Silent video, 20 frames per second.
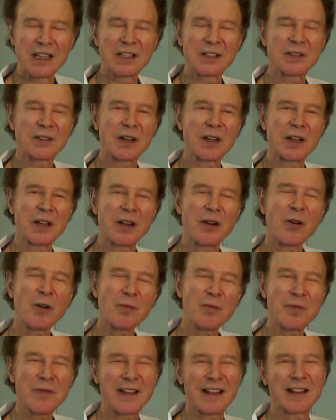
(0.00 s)
So I hope
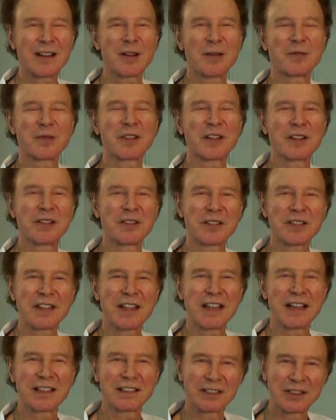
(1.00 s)
that helps you
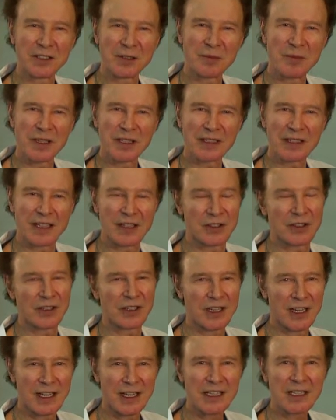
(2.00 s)
understand a little bit that you
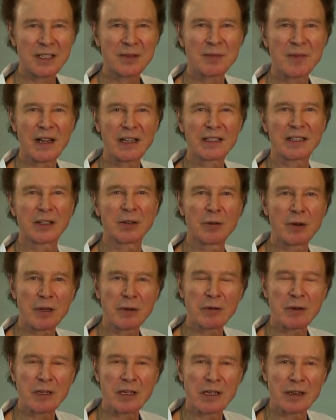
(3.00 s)
can expect a
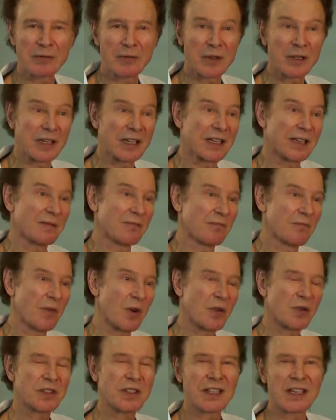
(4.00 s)
quick recovery in
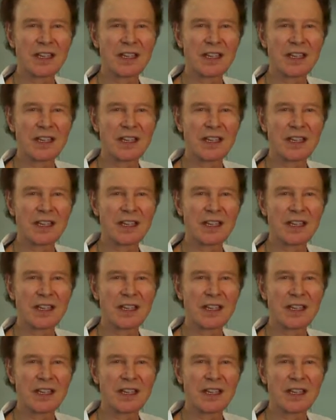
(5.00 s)
most